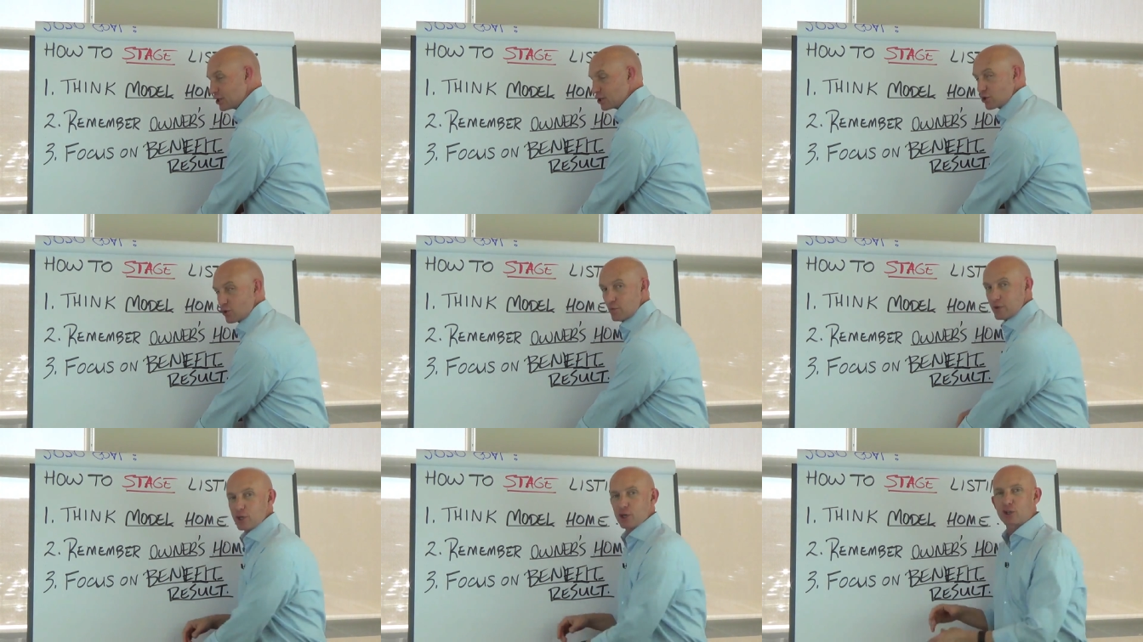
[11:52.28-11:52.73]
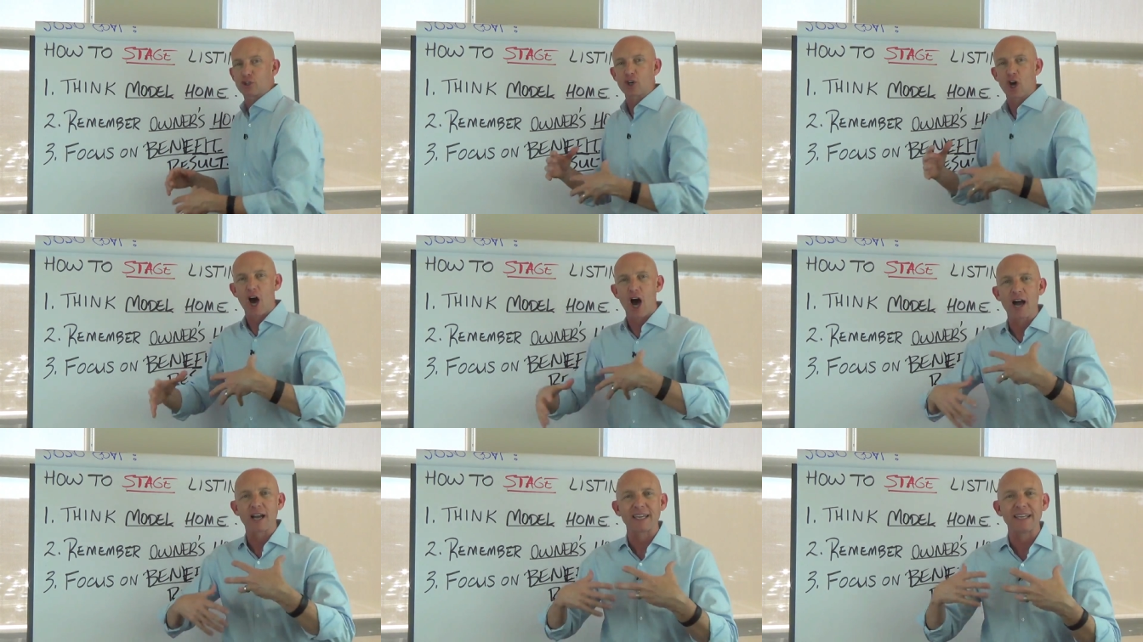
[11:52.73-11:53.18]
sure when you're
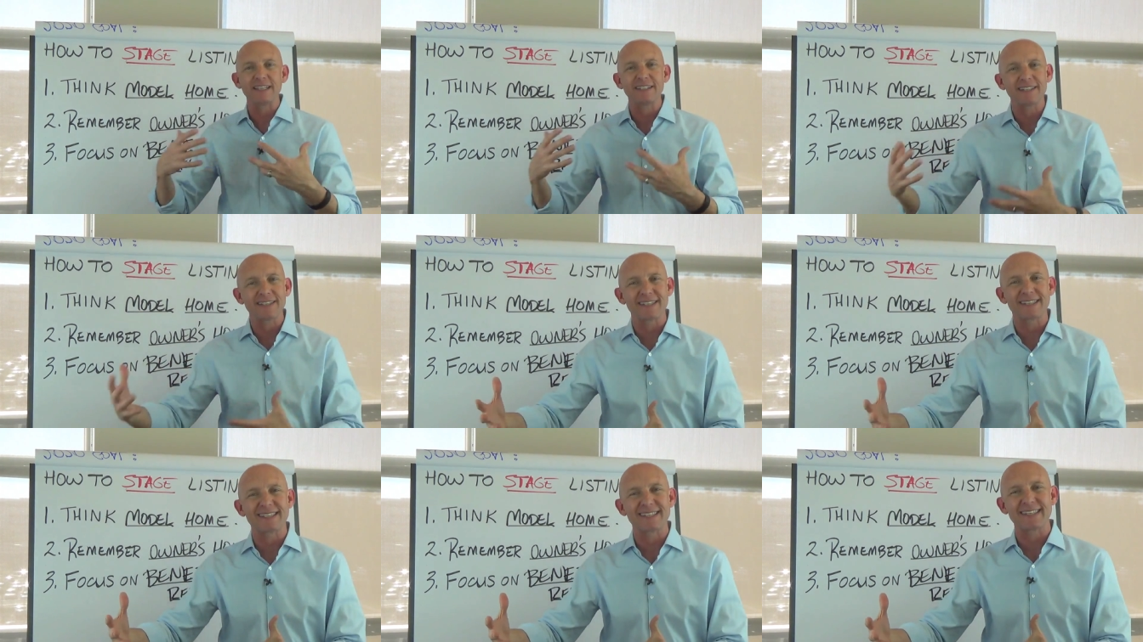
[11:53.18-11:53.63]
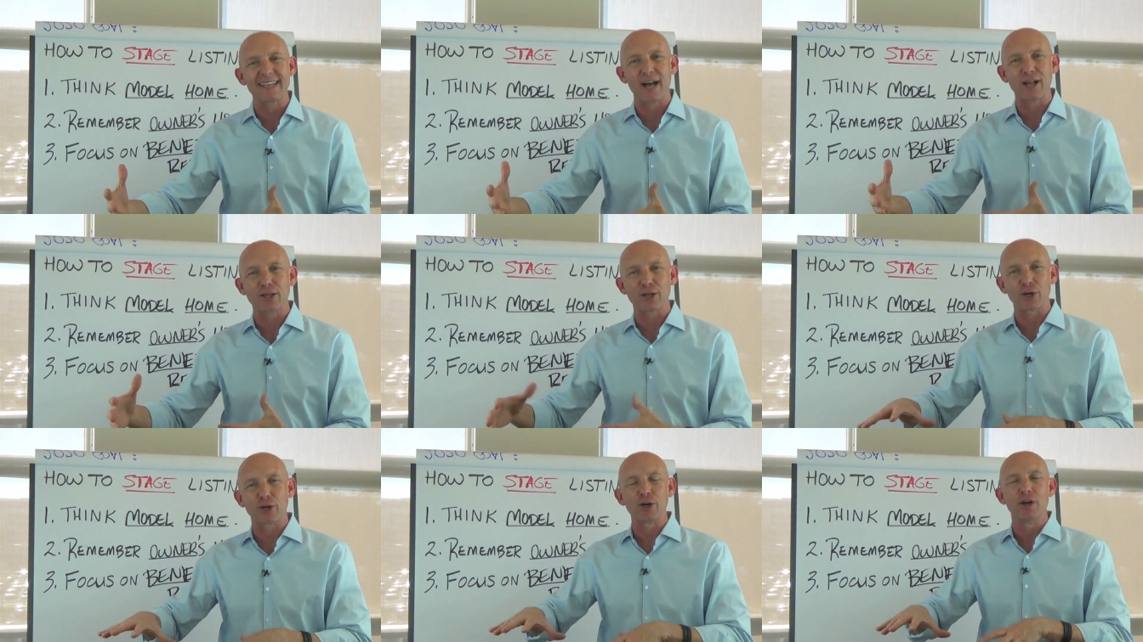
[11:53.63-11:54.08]
talking to the
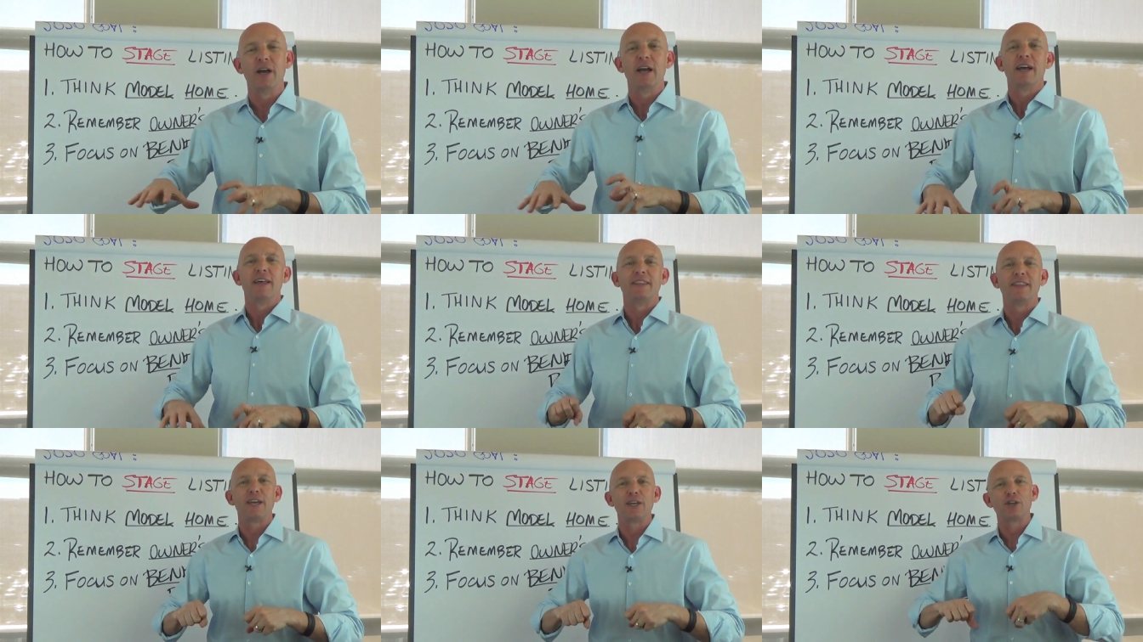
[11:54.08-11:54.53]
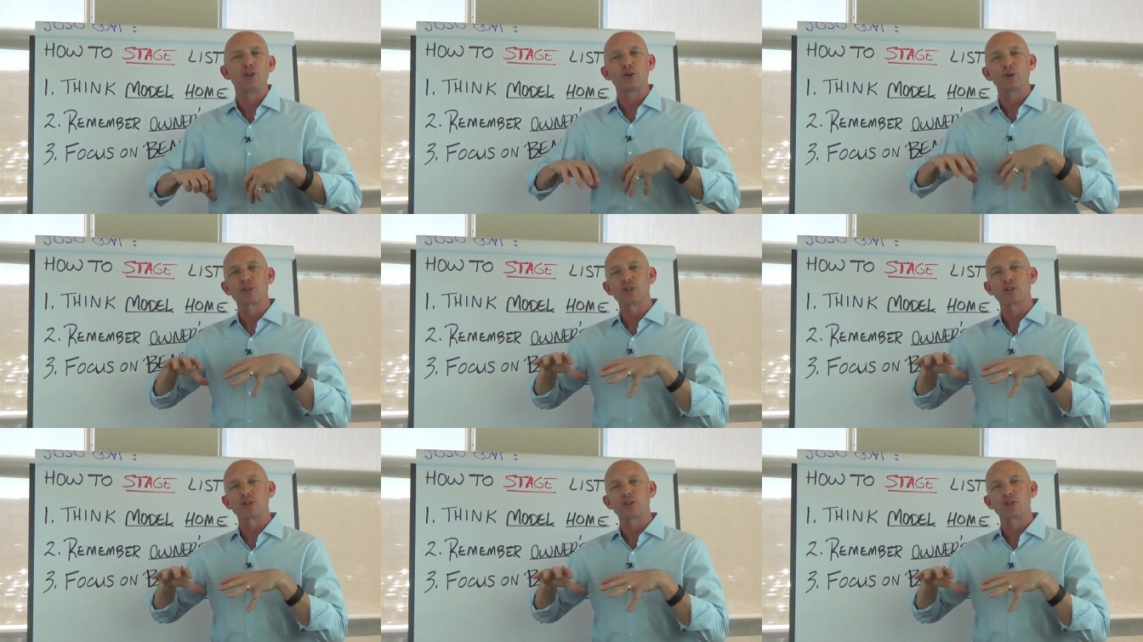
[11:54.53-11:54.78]
seller that you're